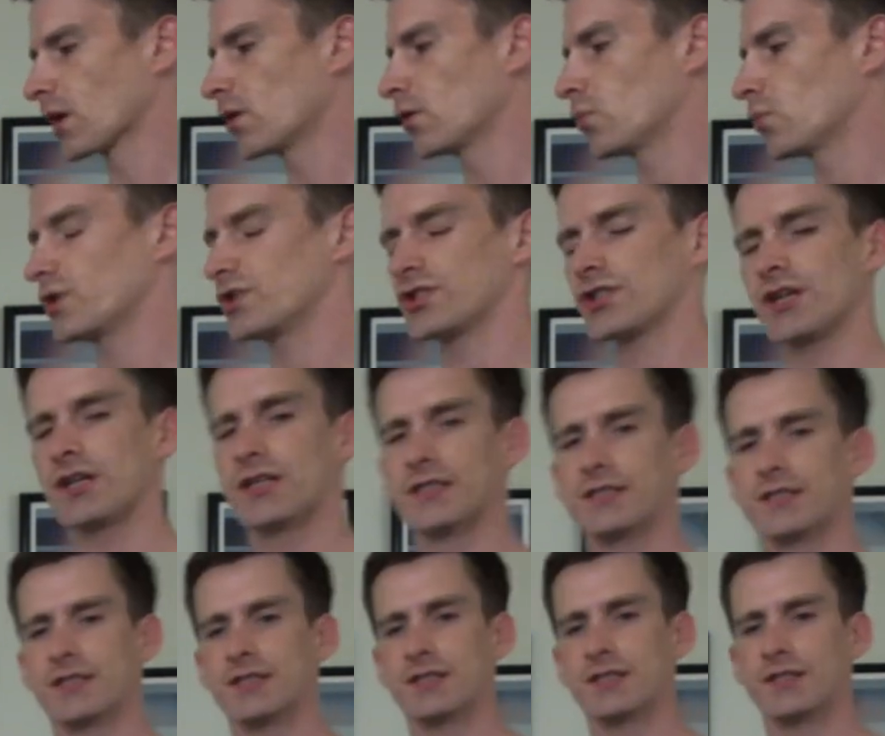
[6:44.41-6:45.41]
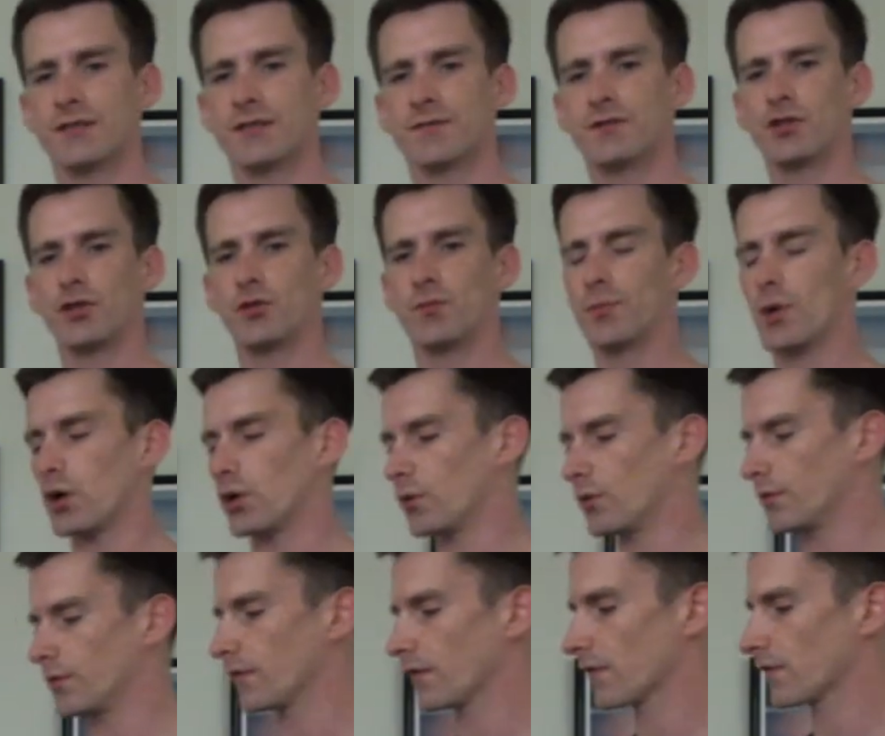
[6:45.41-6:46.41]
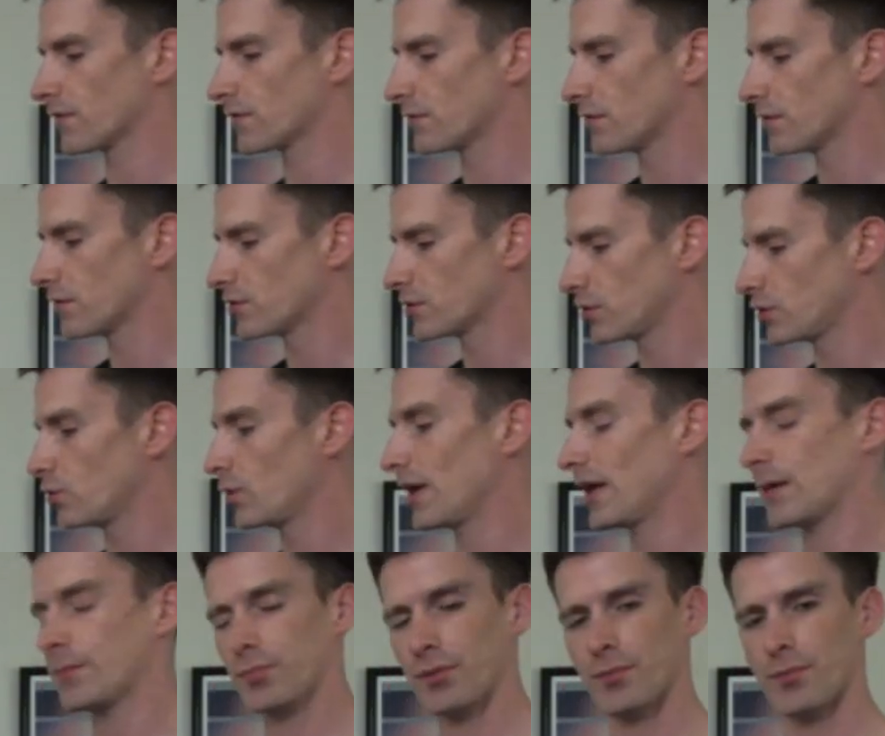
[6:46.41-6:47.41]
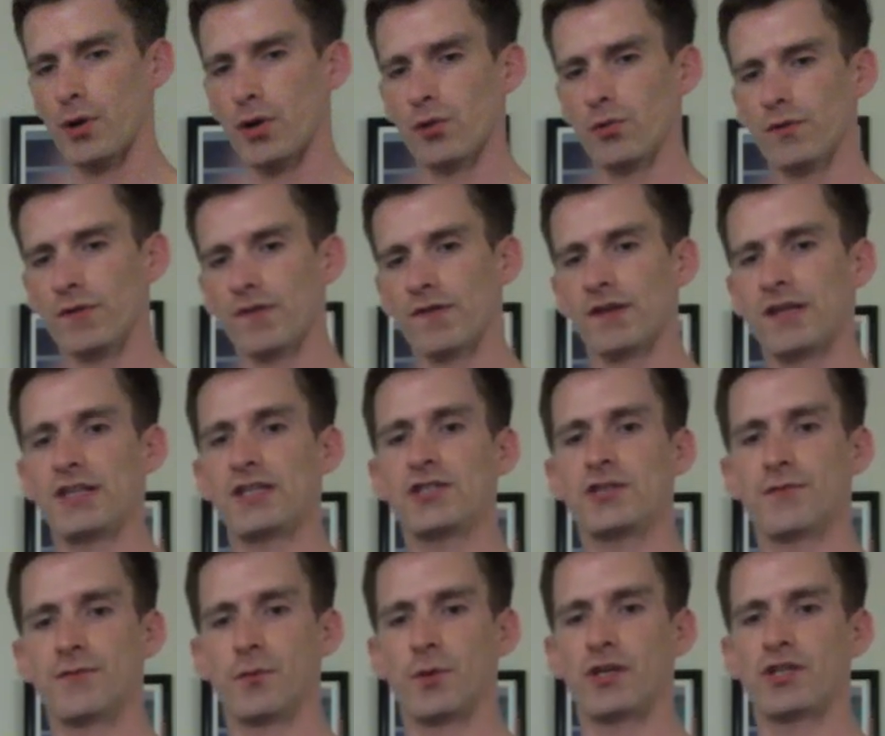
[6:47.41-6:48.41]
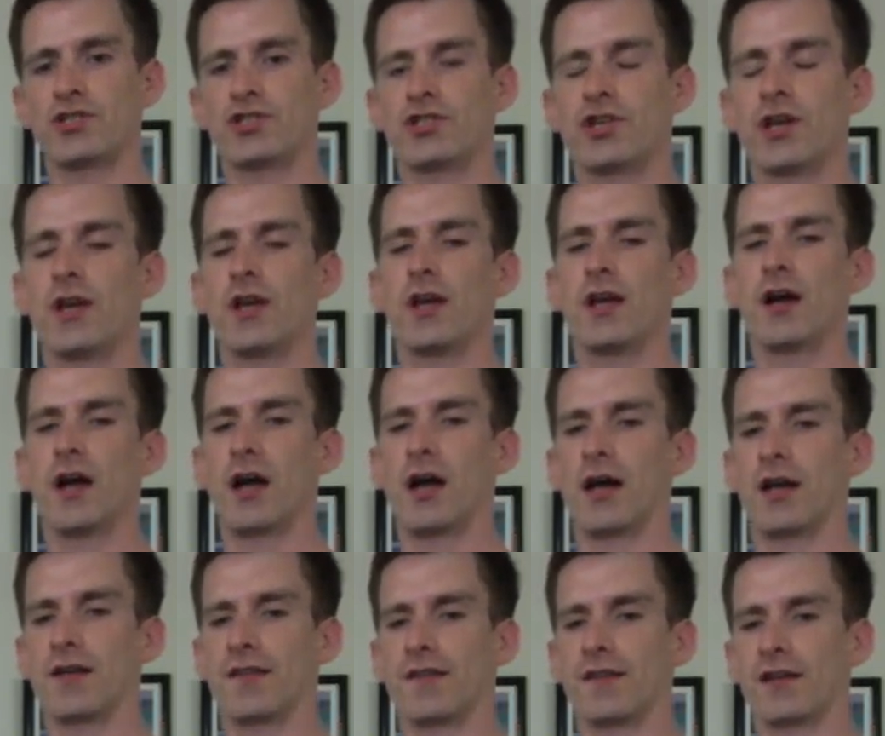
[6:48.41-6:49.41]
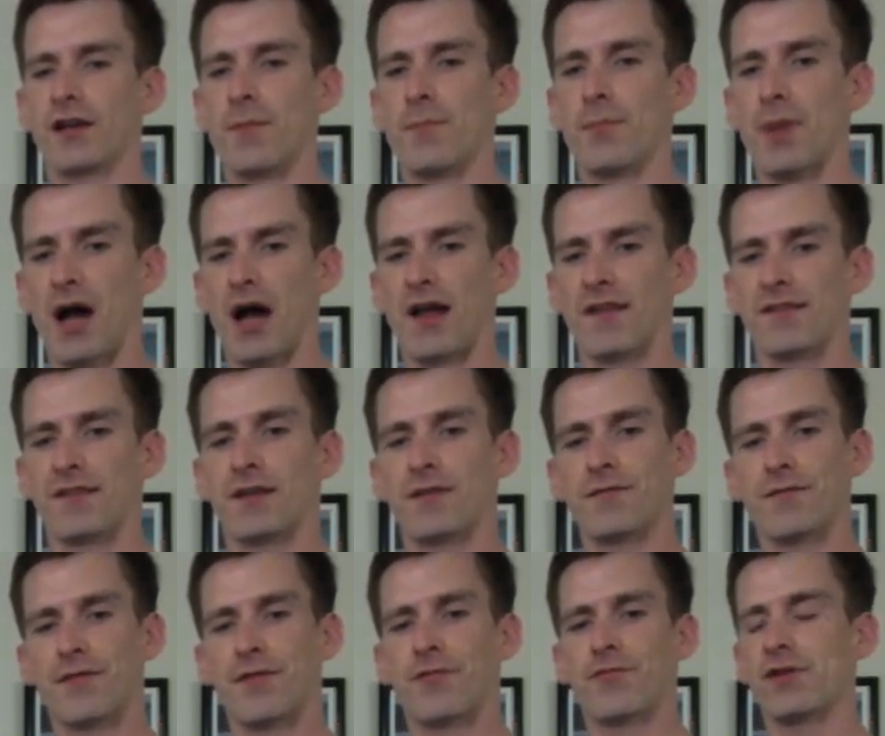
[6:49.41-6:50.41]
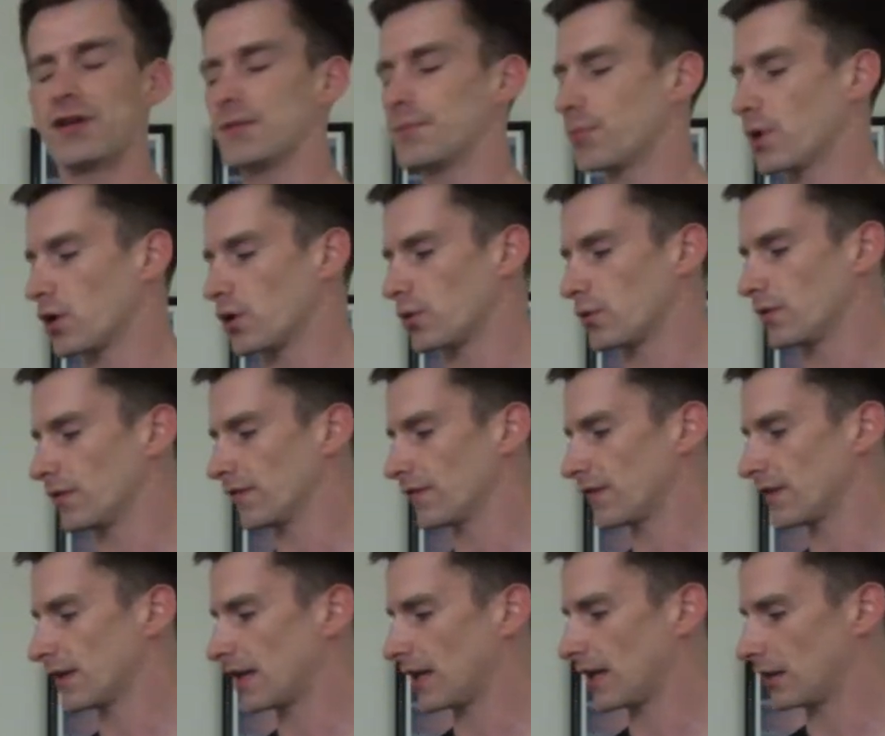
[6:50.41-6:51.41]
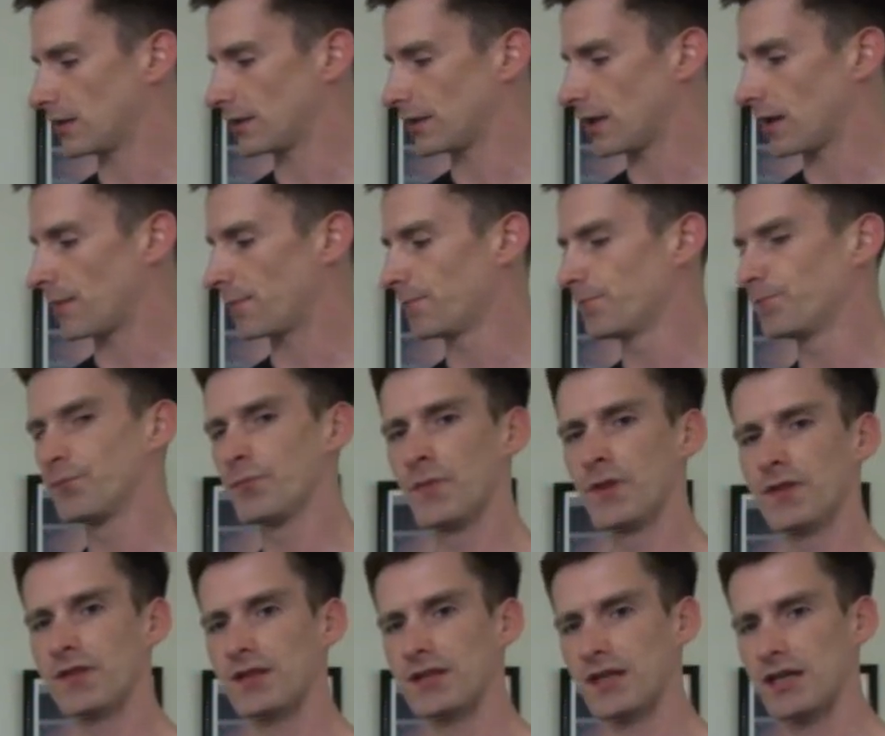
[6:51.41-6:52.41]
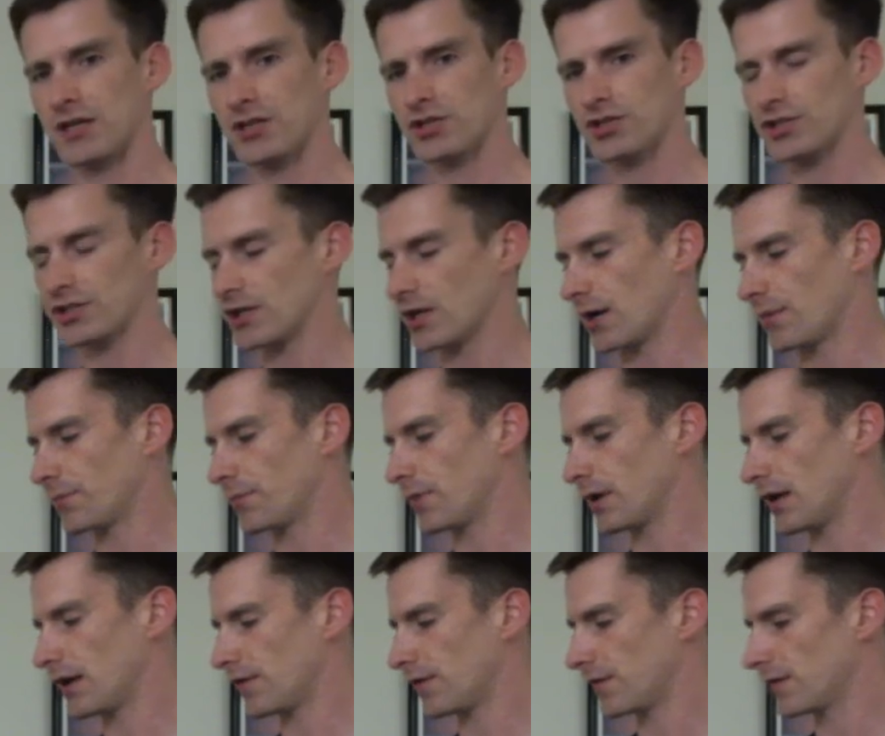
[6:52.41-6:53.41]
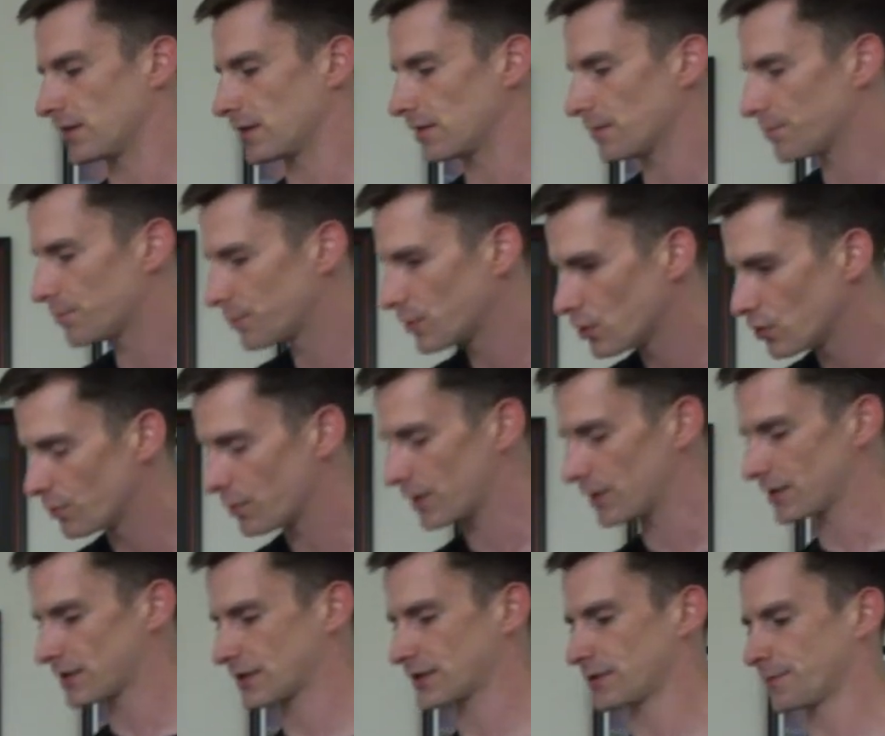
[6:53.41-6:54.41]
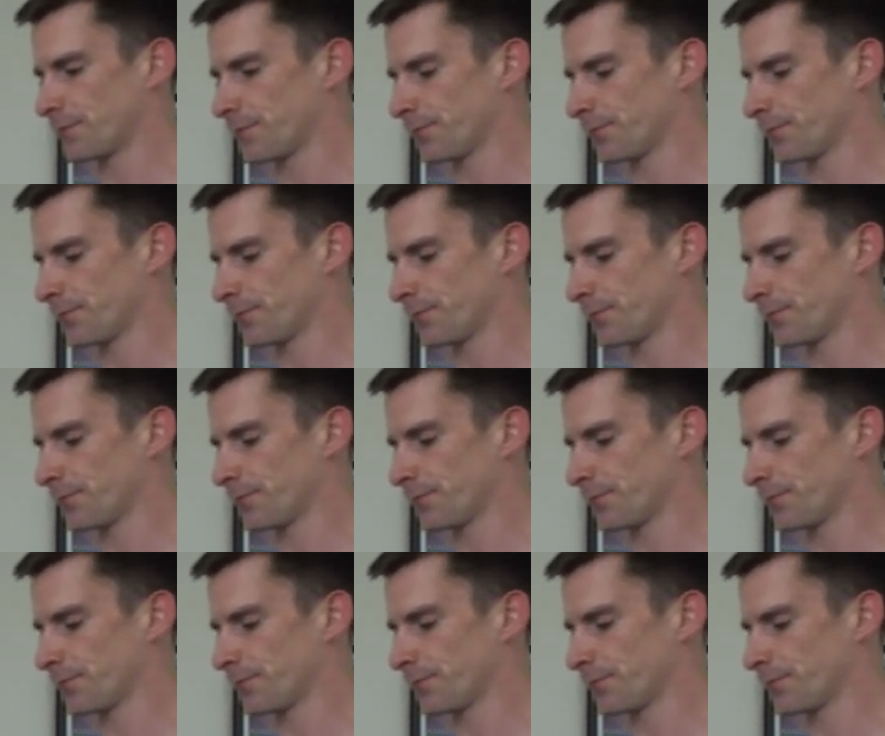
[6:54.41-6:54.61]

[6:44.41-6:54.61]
which consists of 2 bones, 2 hip bones, each of which is a composite of 3 bones, the ilium, the ischium, and the pubis.